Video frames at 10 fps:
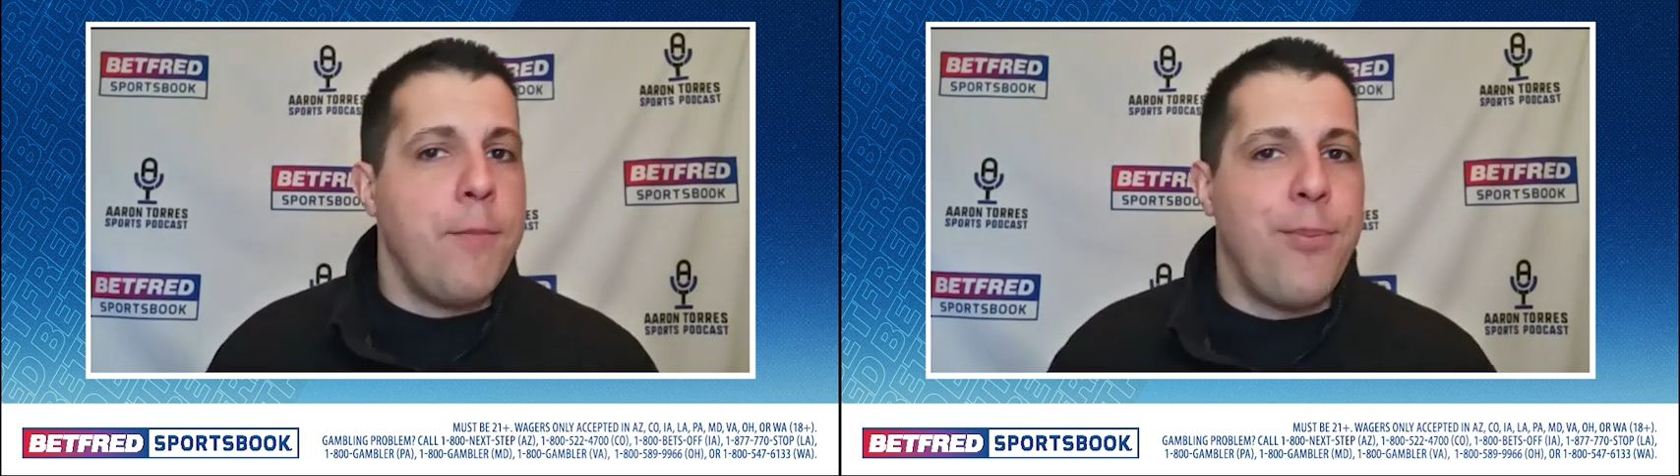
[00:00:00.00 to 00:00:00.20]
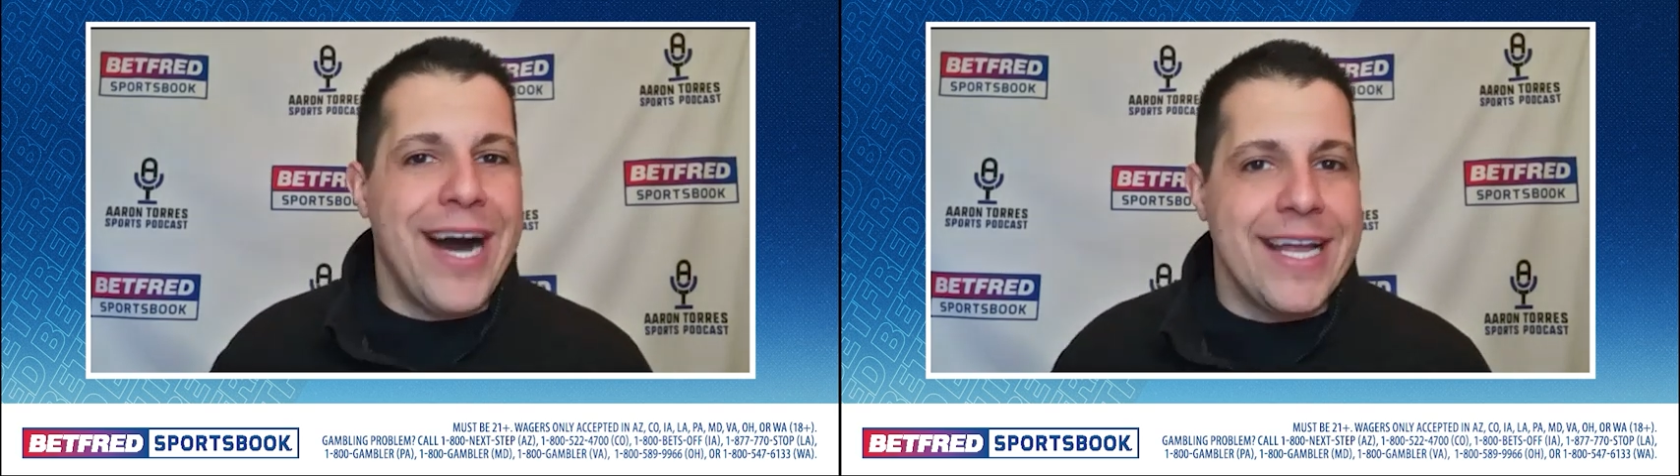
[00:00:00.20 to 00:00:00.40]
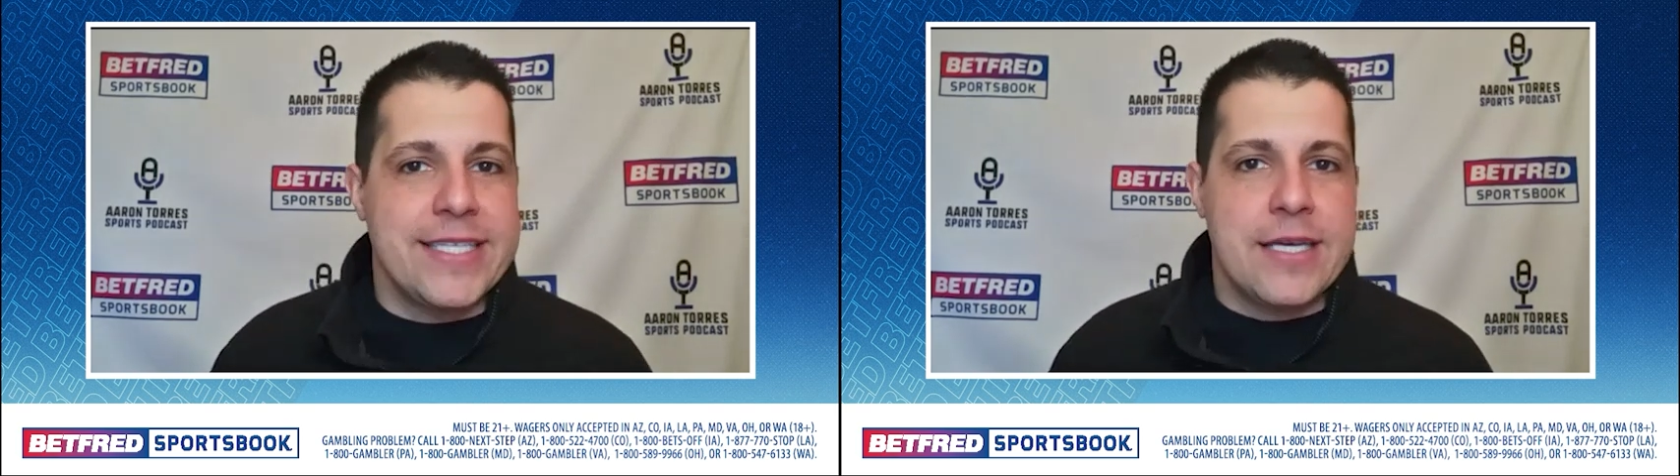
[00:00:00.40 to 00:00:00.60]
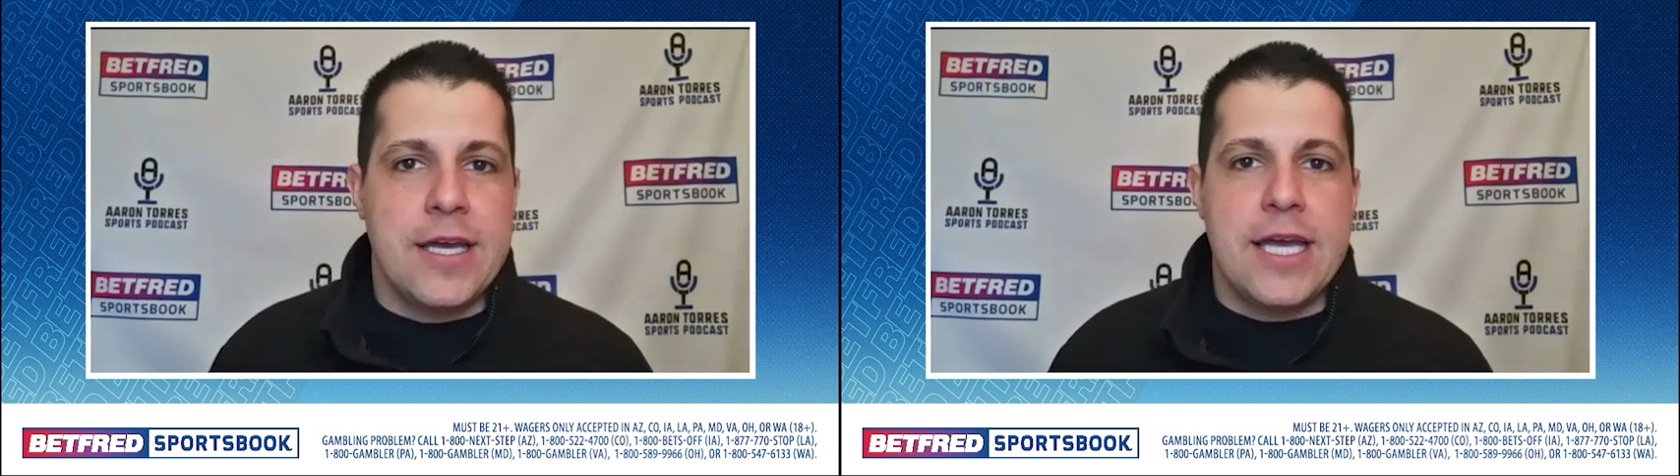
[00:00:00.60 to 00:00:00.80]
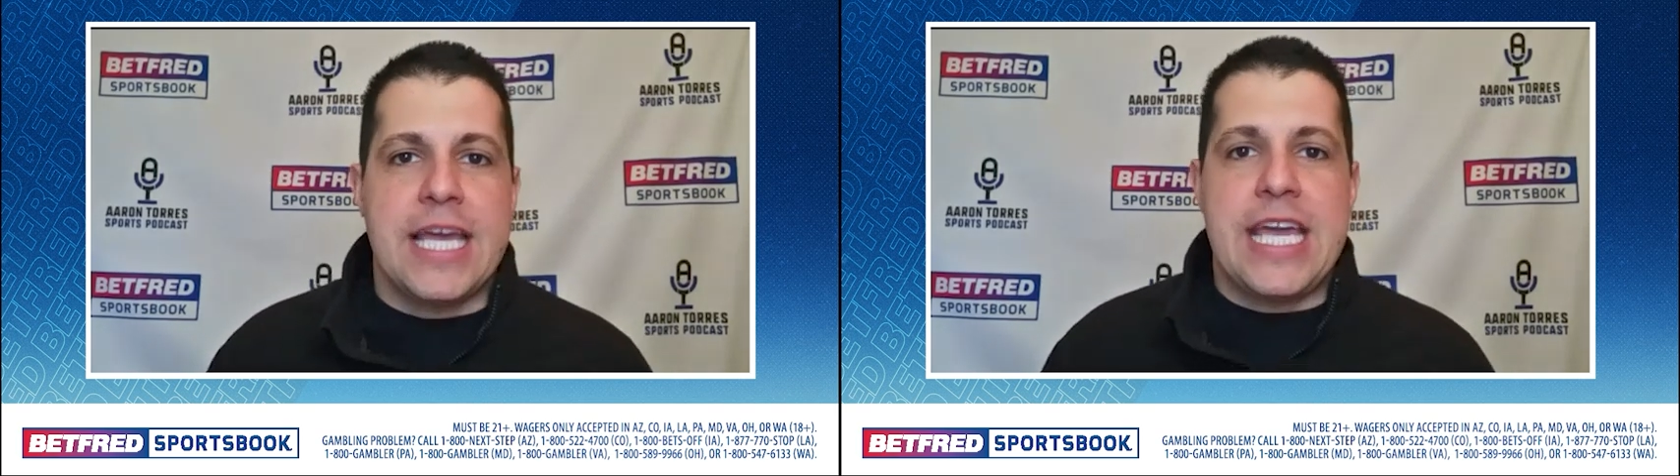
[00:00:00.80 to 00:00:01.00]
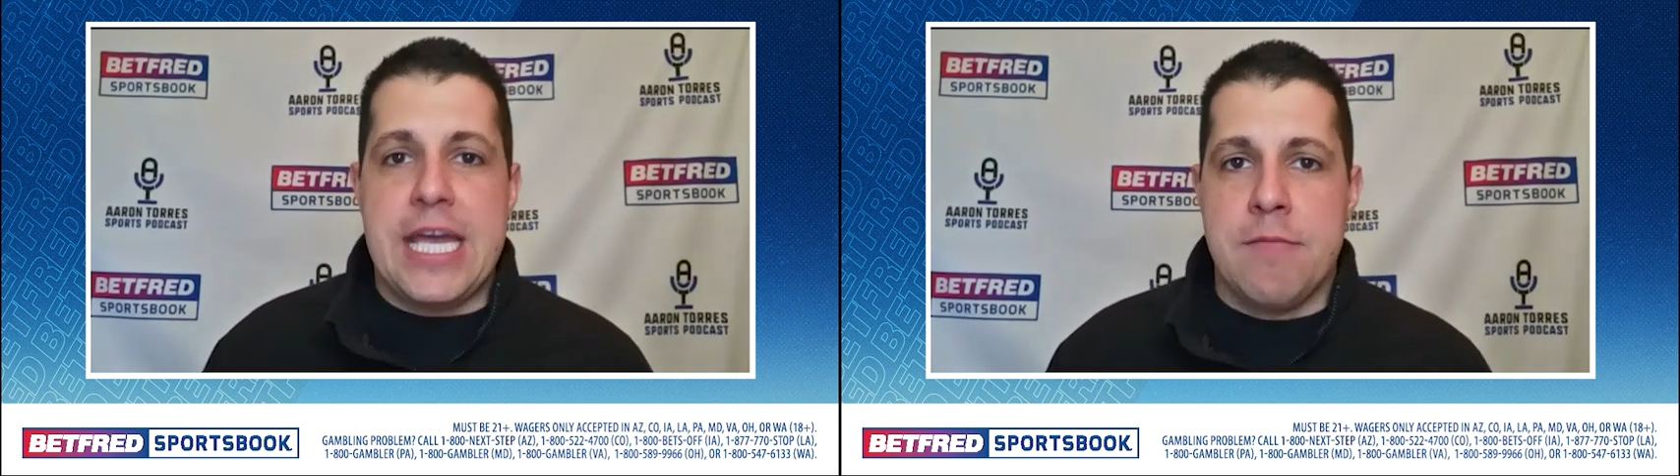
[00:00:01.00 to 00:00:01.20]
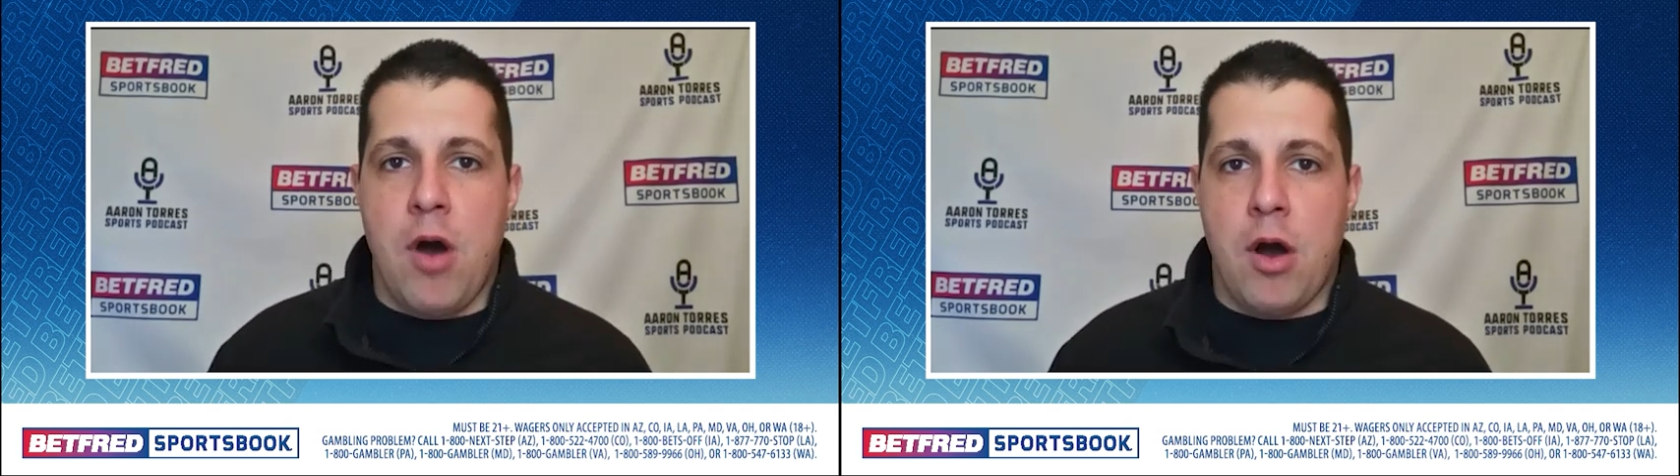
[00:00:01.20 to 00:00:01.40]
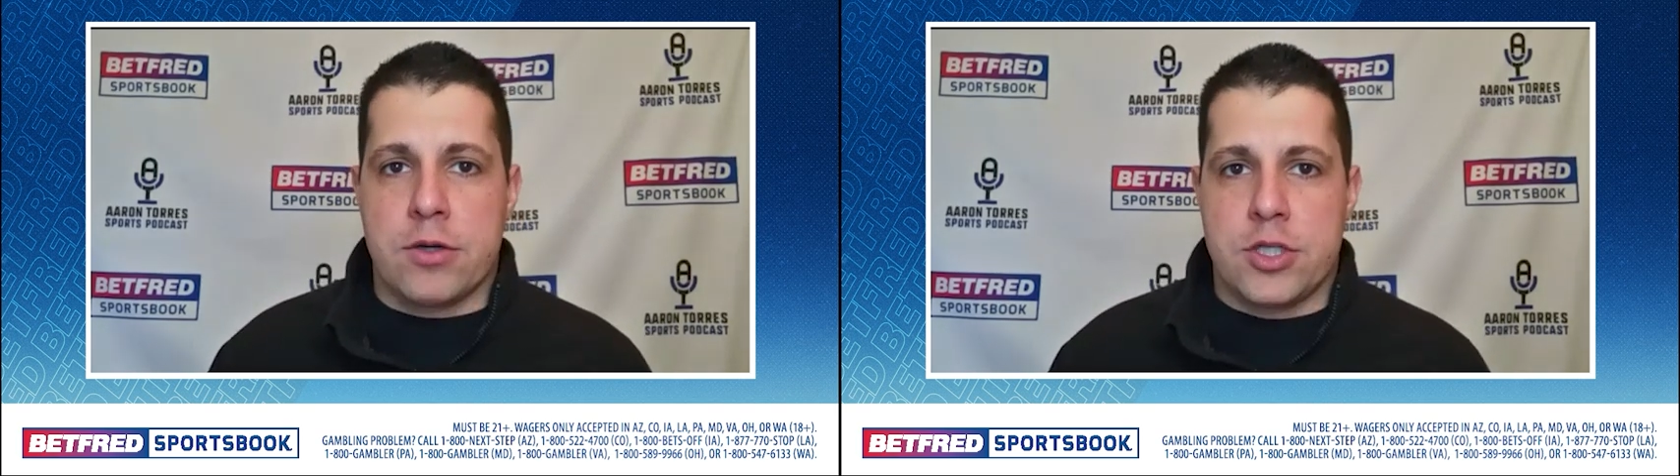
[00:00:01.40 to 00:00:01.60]
But in
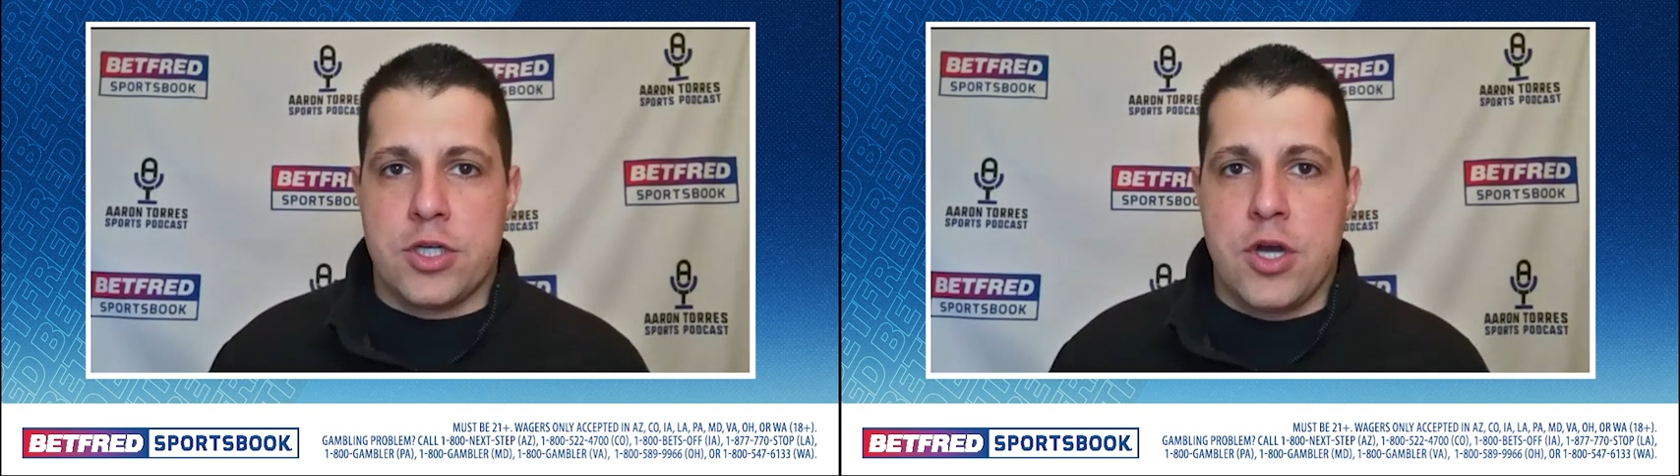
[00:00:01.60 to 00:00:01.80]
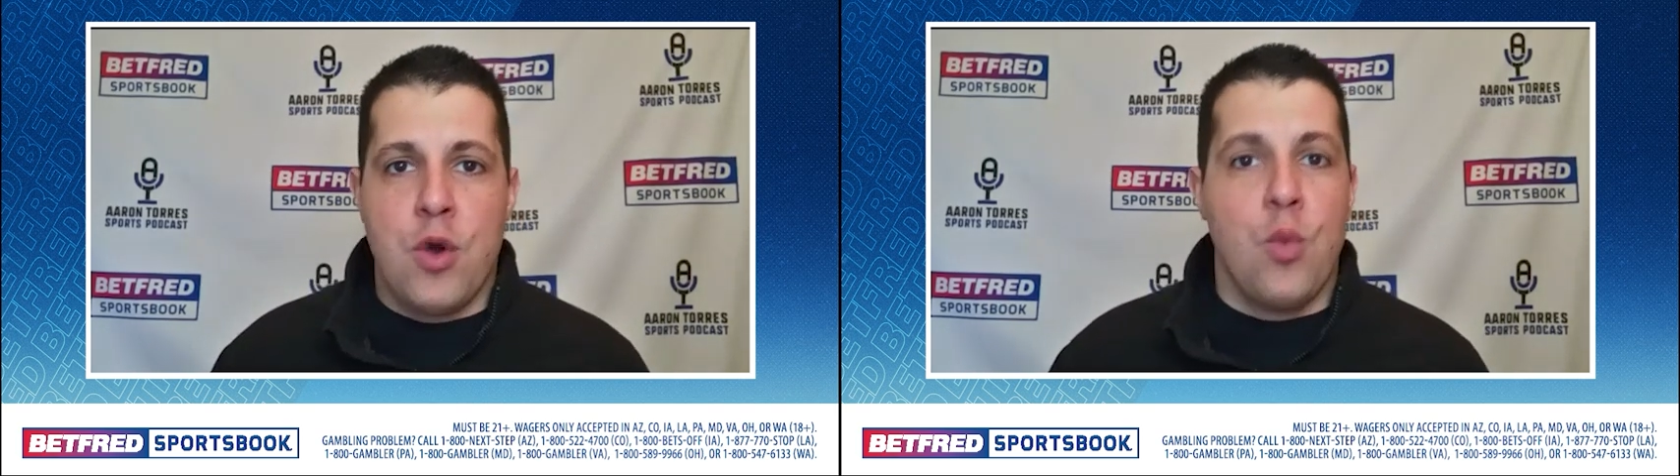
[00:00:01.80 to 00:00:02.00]
March,